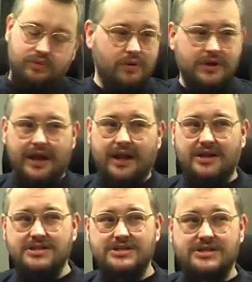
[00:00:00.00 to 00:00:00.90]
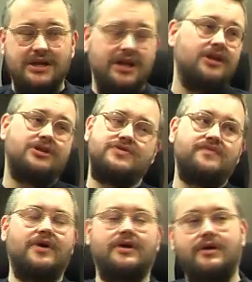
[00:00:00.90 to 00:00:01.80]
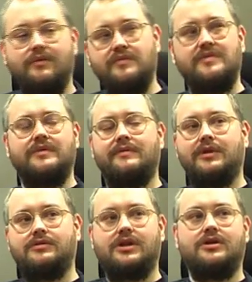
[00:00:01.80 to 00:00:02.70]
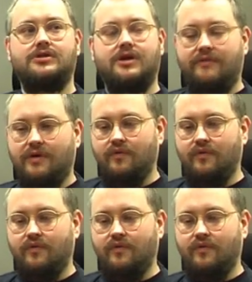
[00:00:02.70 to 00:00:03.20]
What else? We looked a lot at